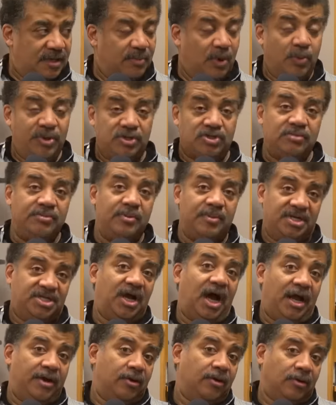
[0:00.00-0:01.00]
But we used to be
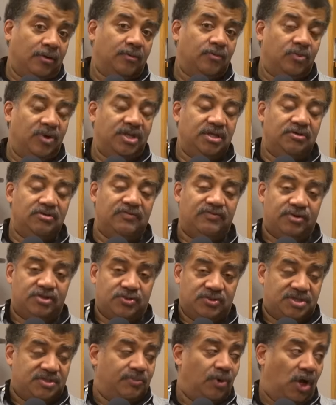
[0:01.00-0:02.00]
much hotter when the
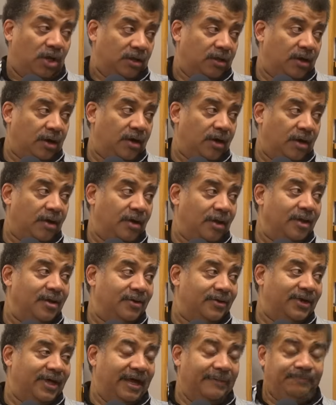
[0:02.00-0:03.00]
universe was smaller. Right.
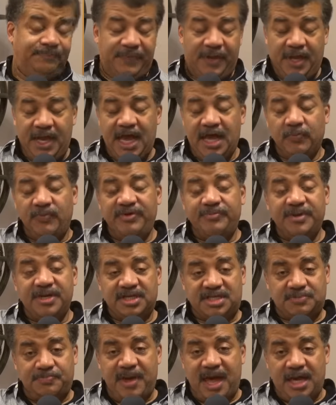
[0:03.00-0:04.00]
Okay. Right. We've been
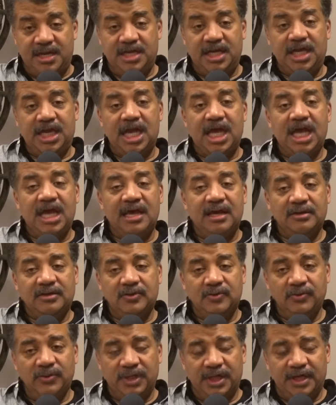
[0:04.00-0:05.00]
expanding and
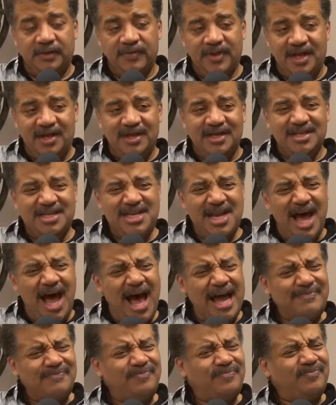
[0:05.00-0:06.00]
cooling.
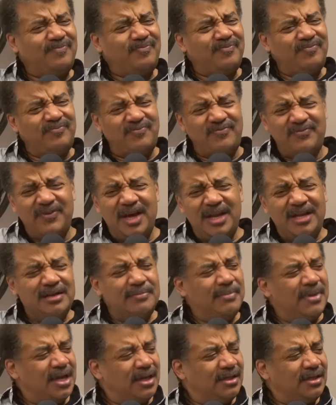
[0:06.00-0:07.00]
Not
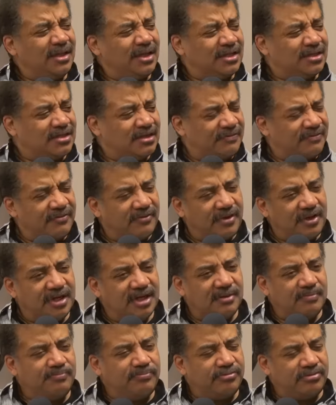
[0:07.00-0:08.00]
fundamentally different
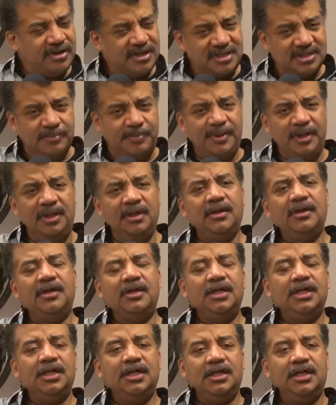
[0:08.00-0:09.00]
in principle.
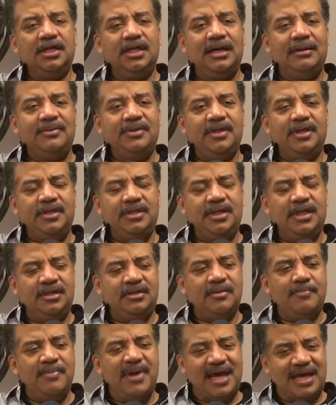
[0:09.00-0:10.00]
I mean,
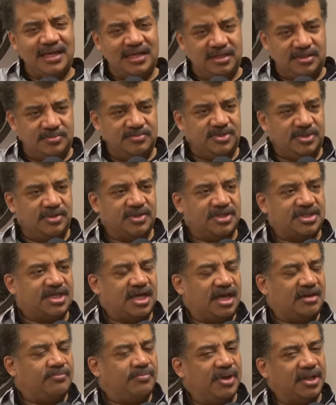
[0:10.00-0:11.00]
the mechanisms are the
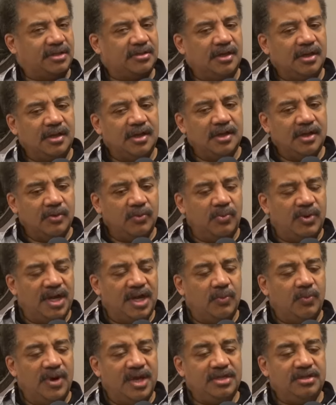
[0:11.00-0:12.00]
same, but when,
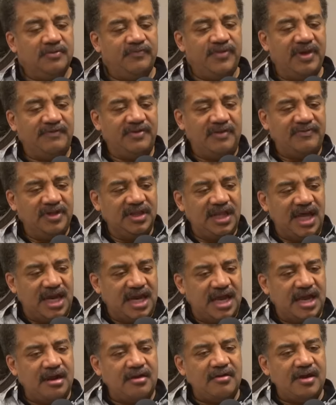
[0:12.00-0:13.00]
when you have you ever
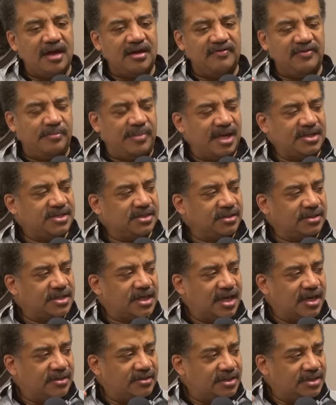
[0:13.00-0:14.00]
let air out of a bicycle
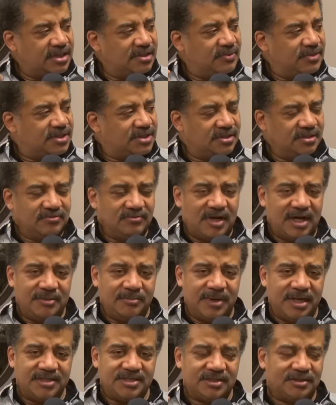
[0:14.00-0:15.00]
tire? Does anyone still ride a
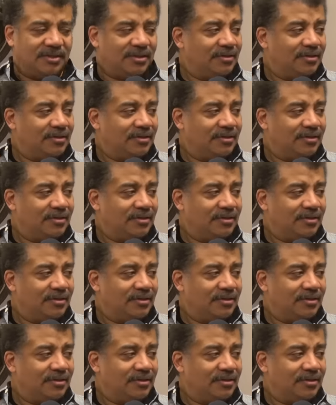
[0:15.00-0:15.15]
bicycle?